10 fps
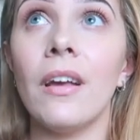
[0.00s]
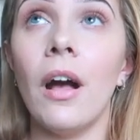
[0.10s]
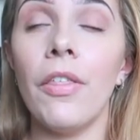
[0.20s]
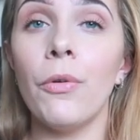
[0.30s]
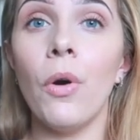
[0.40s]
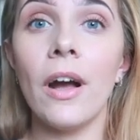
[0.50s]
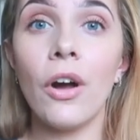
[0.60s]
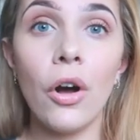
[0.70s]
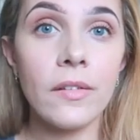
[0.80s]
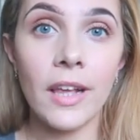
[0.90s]
I thought, I
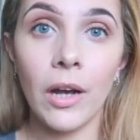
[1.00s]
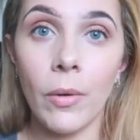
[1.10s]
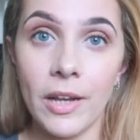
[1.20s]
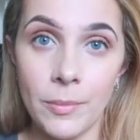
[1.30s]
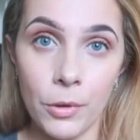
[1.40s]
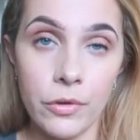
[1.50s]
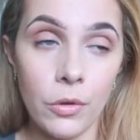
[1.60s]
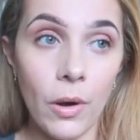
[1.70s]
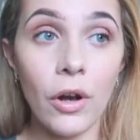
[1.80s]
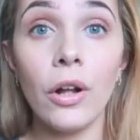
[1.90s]
can't take away his
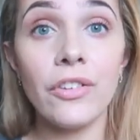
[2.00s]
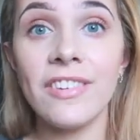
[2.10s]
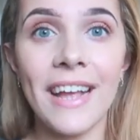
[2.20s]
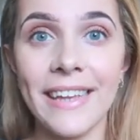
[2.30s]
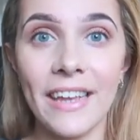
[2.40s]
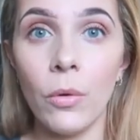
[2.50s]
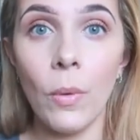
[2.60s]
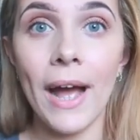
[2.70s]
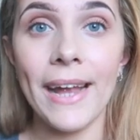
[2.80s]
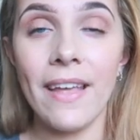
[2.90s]
bottle. I can't just take it
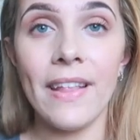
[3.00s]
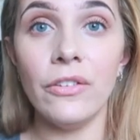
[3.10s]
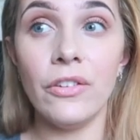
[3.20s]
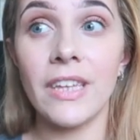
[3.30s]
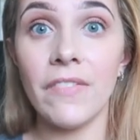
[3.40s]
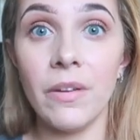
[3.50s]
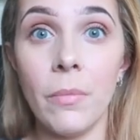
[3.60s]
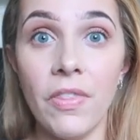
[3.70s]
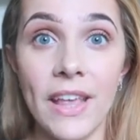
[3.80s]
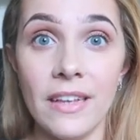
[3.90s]
away and then just give
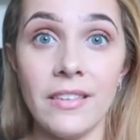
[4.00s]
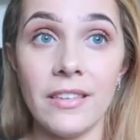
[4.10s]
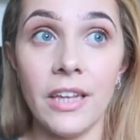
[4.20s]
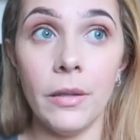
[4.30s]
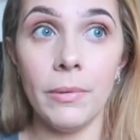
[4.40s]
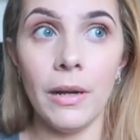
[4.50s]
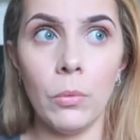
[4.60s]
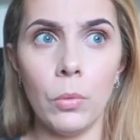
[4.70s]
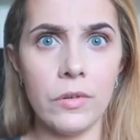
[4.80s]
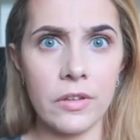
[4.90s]
him this. He'd be
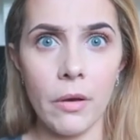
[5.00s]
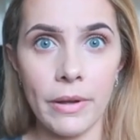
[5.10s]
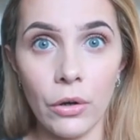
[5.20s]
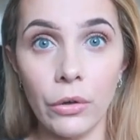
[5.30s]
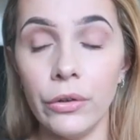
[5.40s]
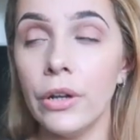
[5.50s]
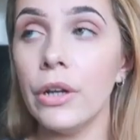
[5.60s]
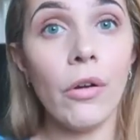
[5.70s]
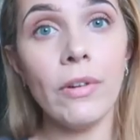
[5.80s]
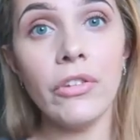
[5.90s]
like, what's going on?
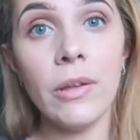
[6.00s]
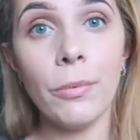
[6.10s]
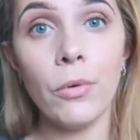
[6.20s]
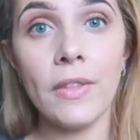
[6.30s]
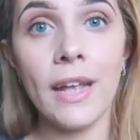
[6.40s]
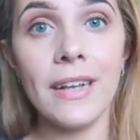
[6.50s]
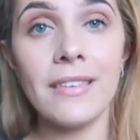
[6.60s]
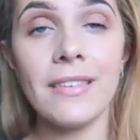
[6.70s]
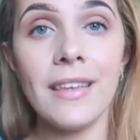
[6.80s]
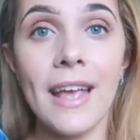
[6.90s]
I originally bought
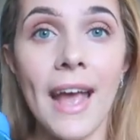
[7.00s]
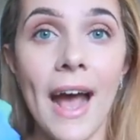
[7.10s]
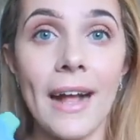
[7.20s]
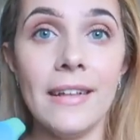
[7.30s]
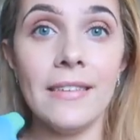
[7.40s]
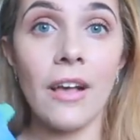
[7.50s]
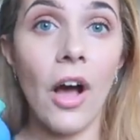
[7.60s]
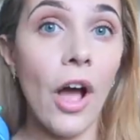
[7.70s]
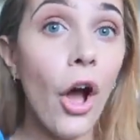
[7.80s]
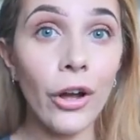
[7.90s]
this and
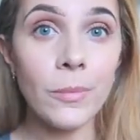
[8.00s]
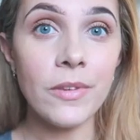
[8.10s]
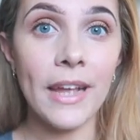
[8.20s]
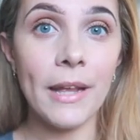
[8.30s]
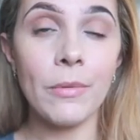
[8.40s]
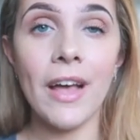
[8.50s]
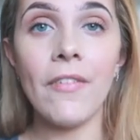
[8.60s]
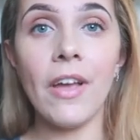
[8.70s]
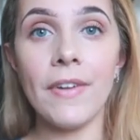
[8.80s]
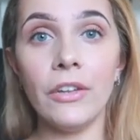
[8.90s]
I hoped that he would
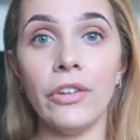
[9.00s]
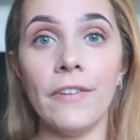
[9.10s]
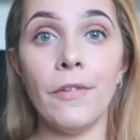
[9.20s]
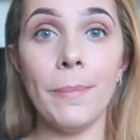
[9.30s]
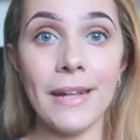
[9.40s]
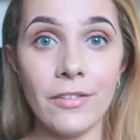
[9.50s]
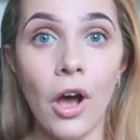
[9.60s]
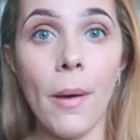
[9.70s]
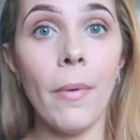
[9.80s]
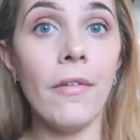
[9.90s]
have it eventually for
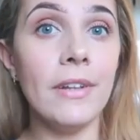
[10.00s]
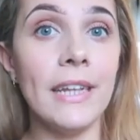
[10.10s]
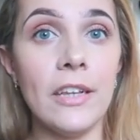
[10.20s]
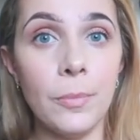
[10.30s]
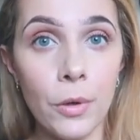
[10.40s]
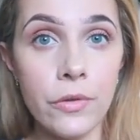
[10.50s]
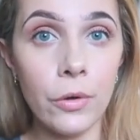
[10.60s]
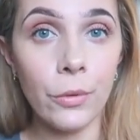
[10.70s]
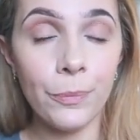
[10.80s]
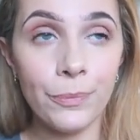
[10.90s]
bedtime other than his
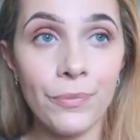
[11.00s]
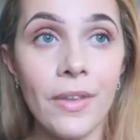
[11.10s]
bottle.